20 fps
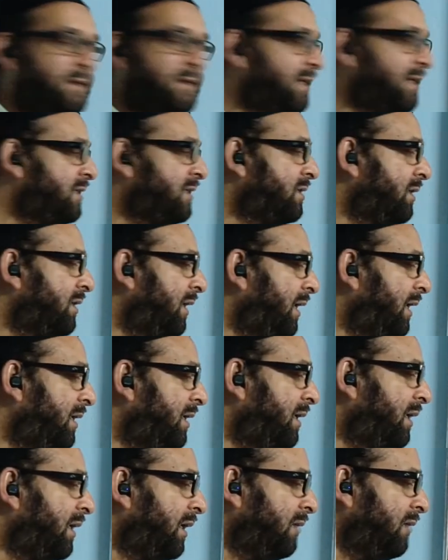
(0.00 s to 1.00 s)
Since
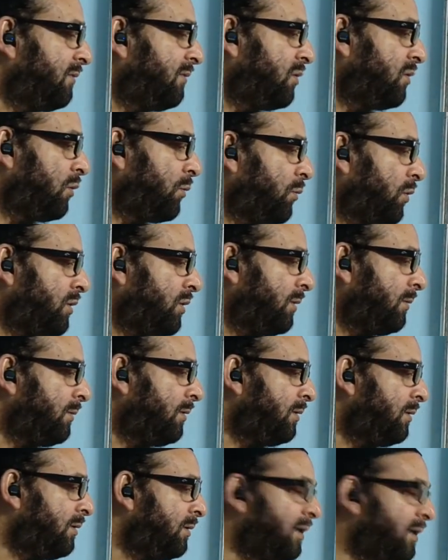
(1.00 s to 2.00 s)
A negative is not
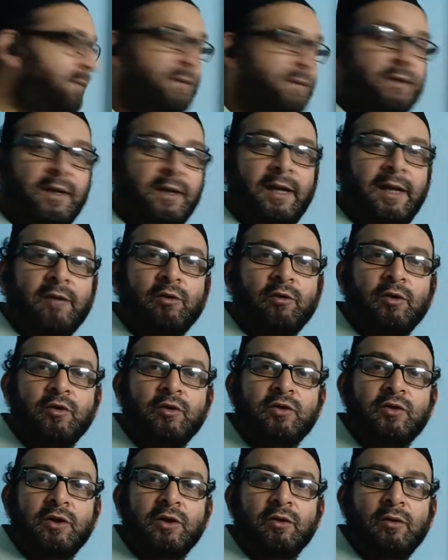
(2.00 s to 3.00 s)
possible, that is A equal
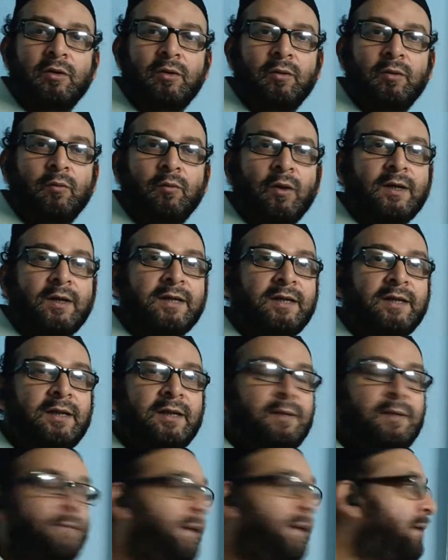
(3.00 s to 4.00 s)
to 0. What does
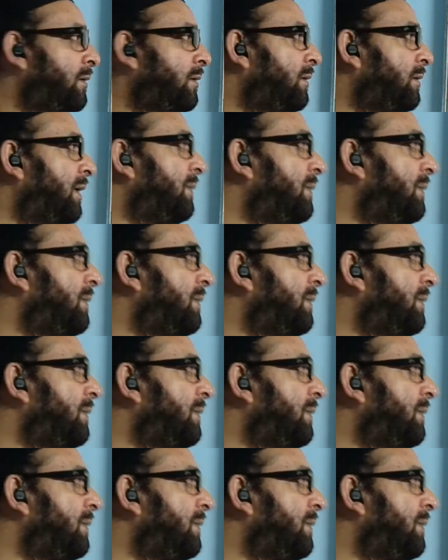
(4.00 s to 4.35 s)
it mean?